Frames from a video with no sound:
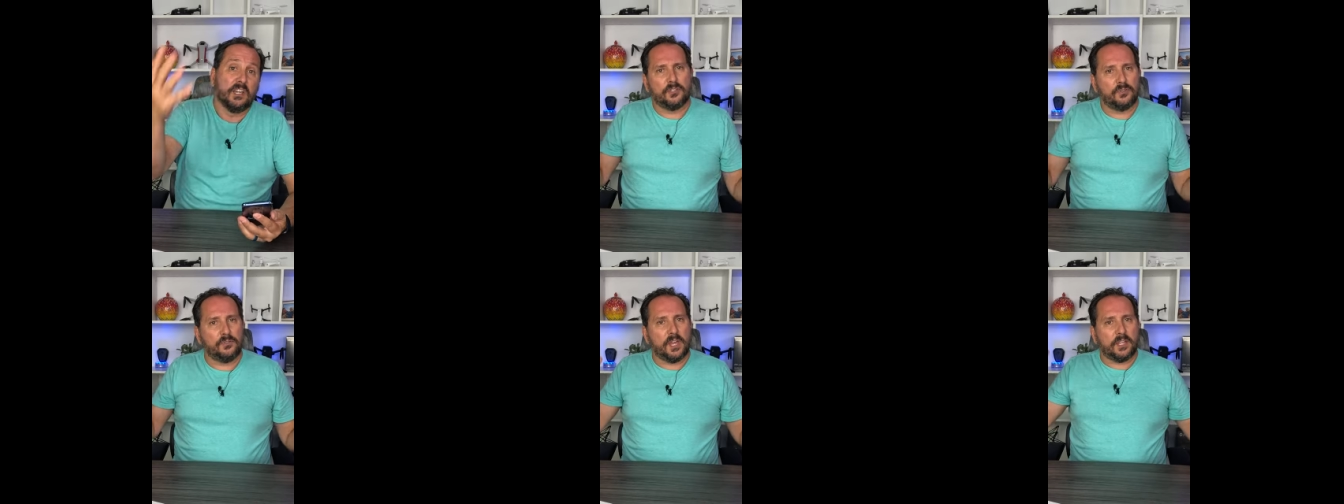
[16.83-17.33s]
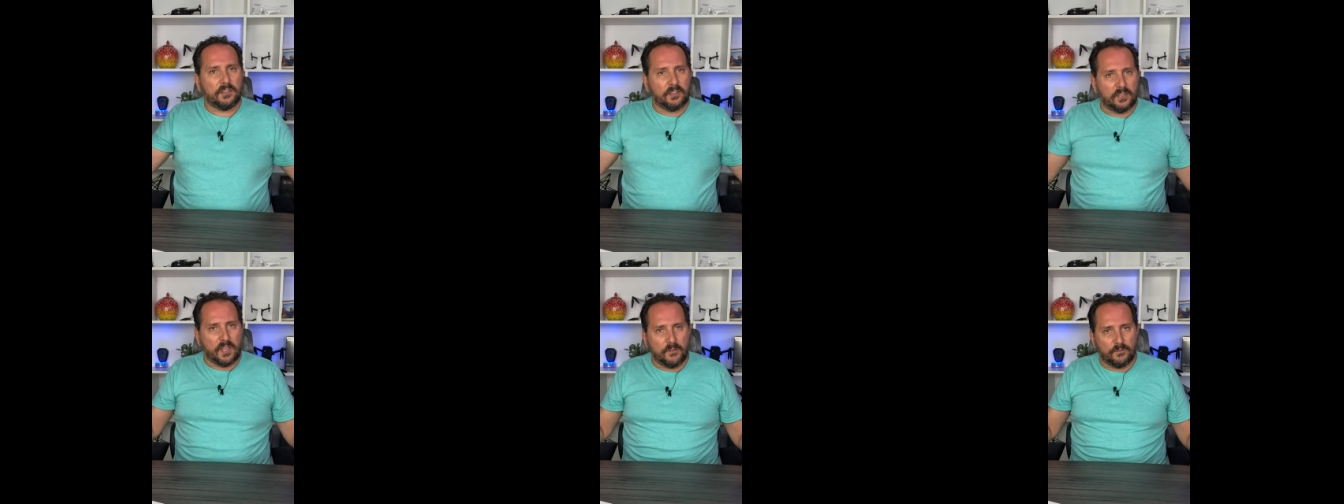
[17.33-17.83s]
You
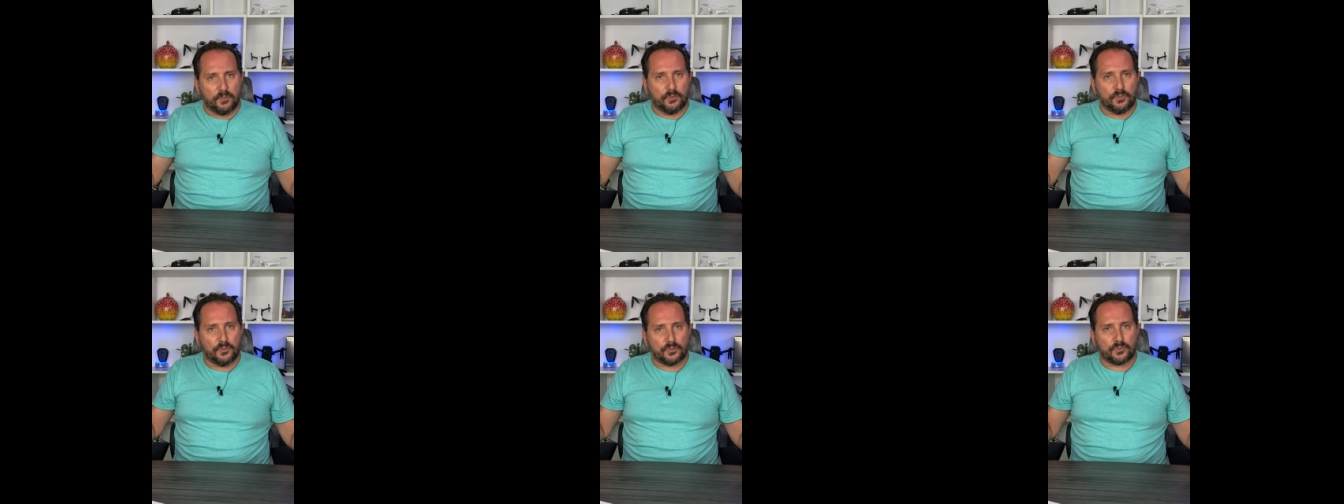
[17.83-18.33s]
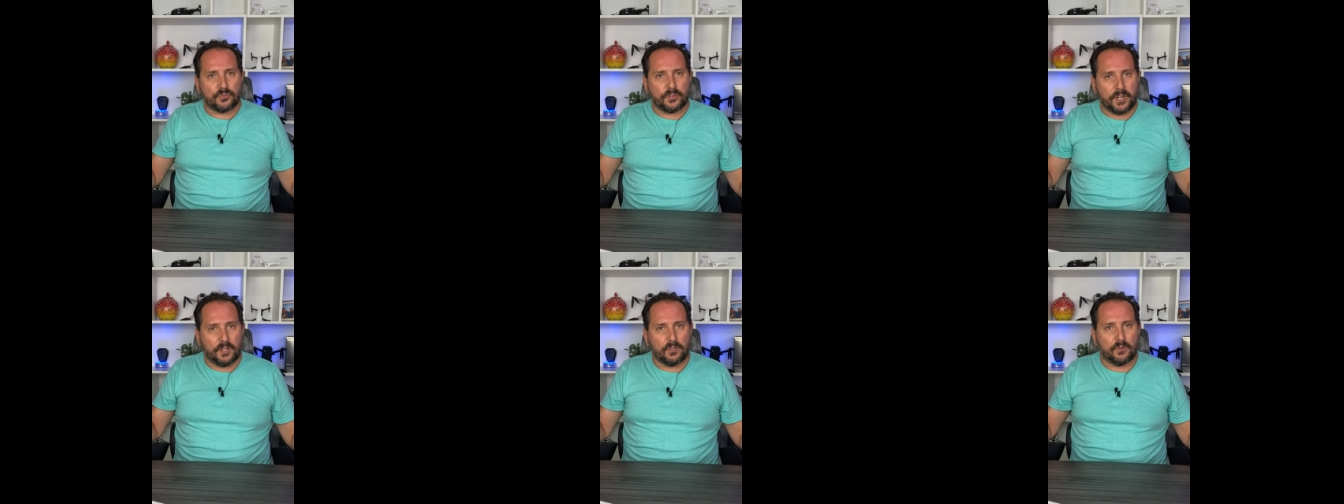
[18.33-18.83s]
then level your
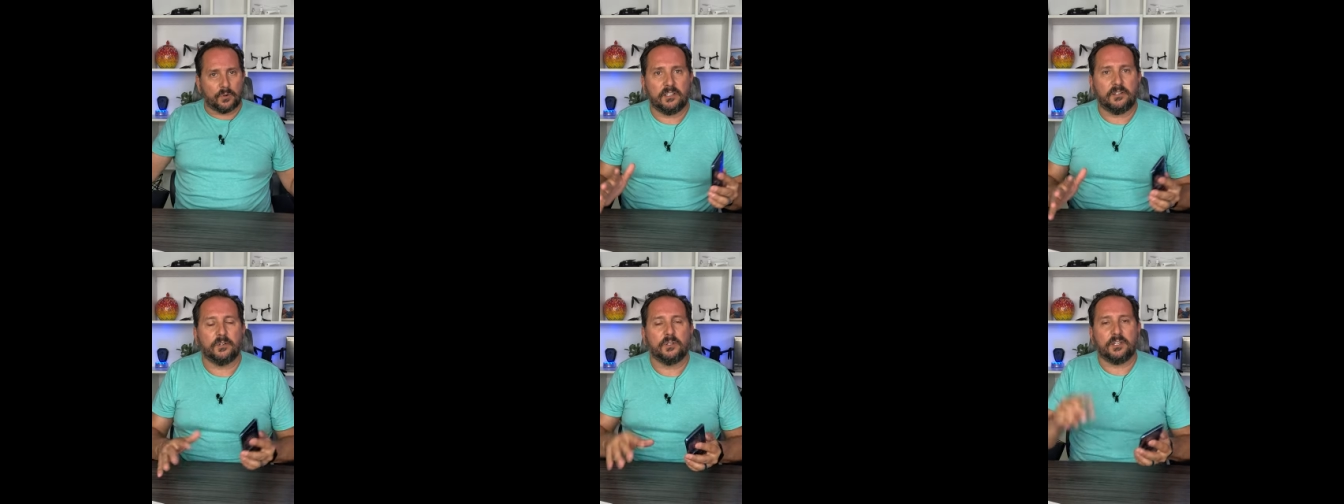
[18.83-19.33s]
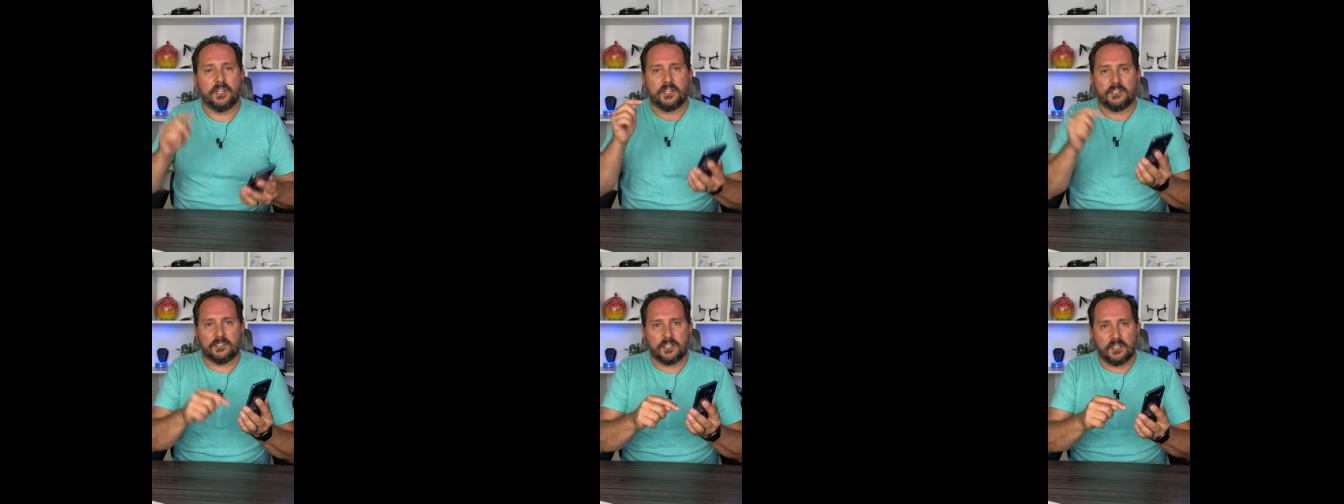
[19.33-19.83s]
trailer clearly
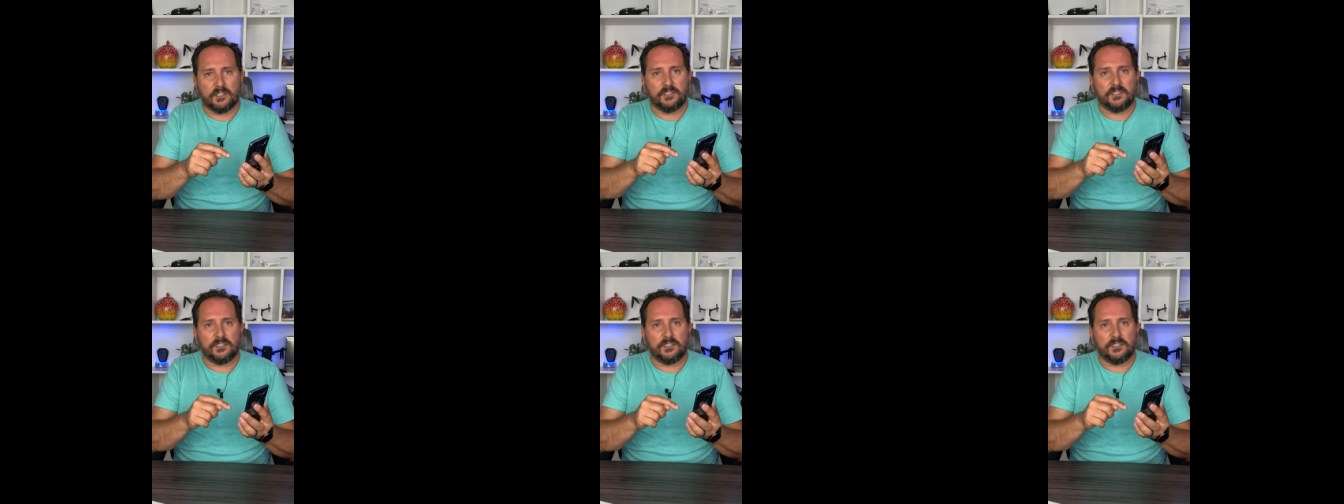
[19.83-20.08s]
and you tell it